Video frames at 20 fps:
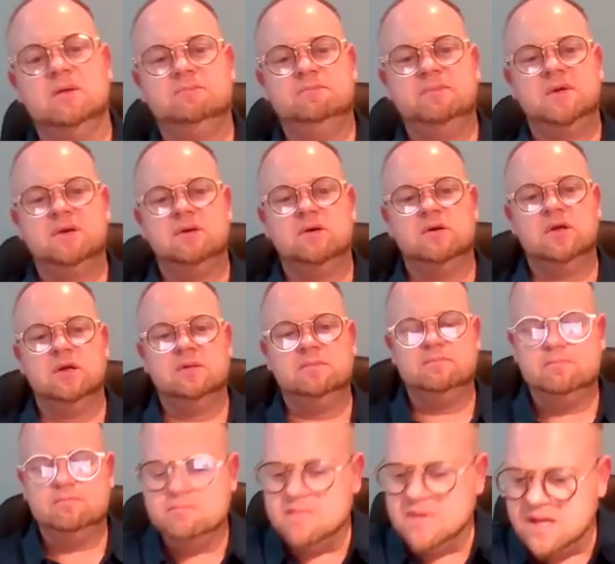Well,
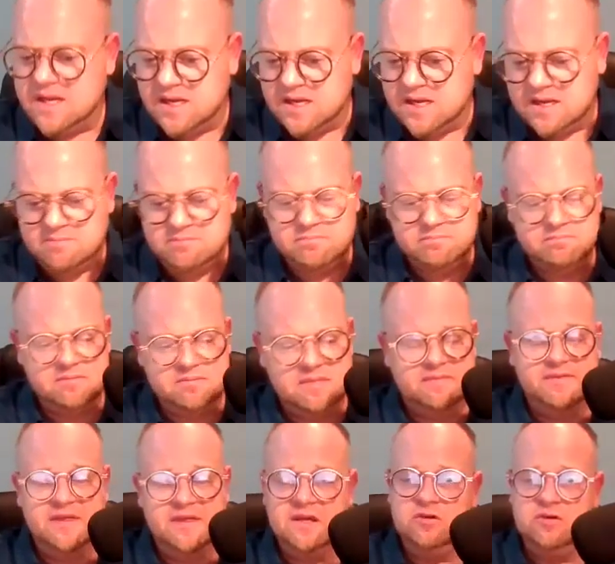Kunal,
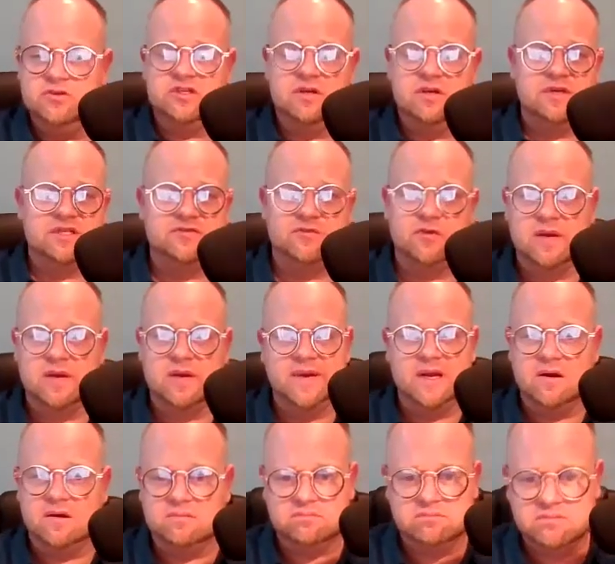thank you so much for
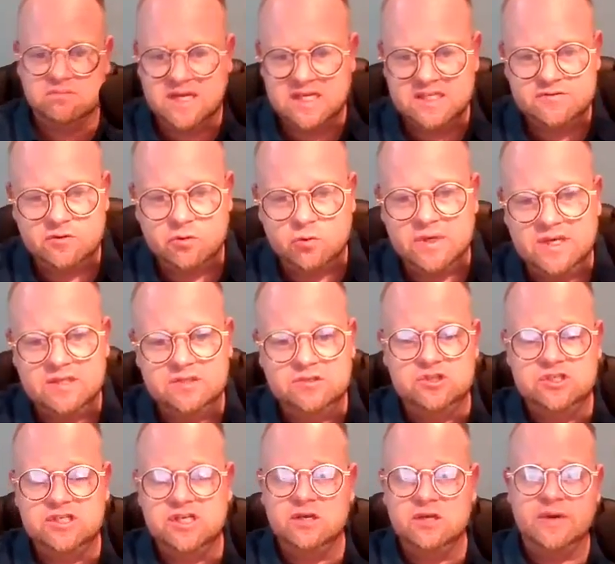coming on. Thanks for willing
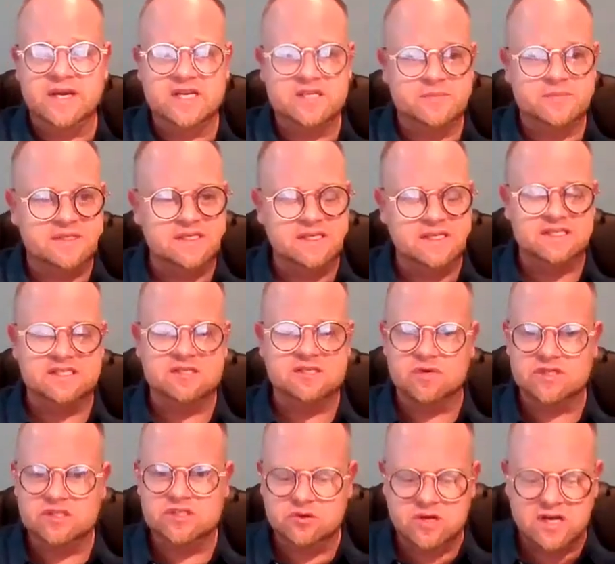to share your expertise
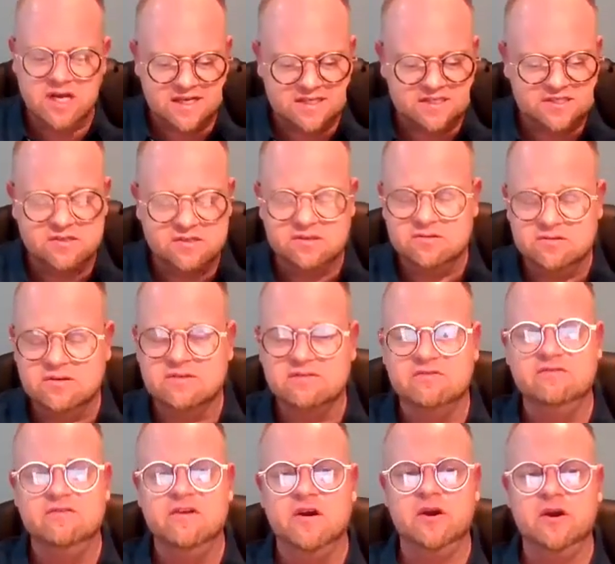and what you guys do.
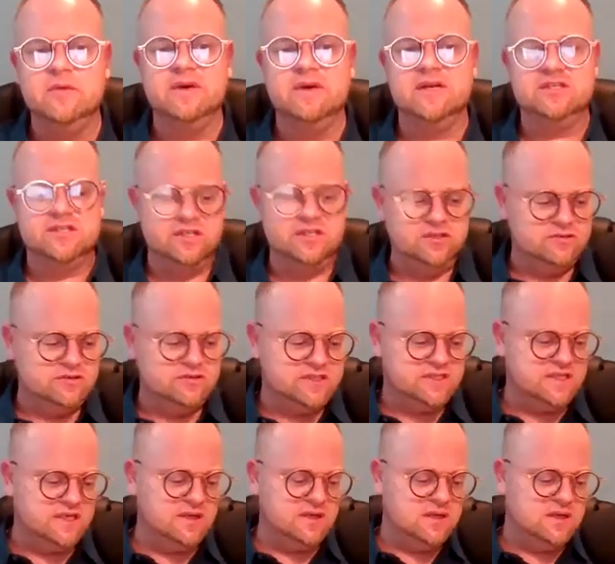Very much
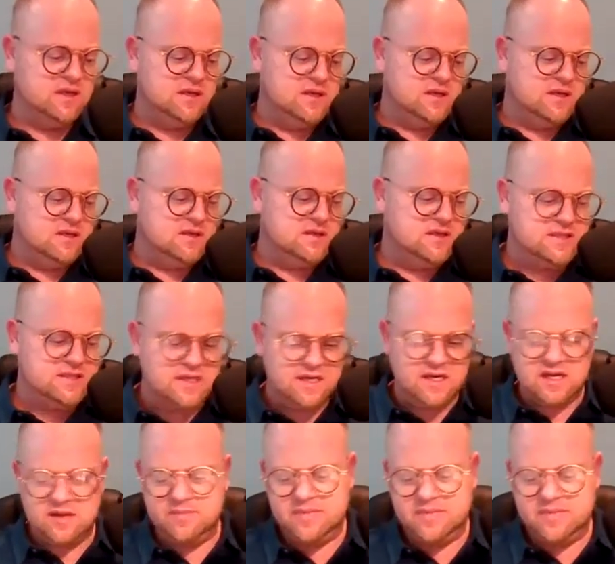interesting. There's a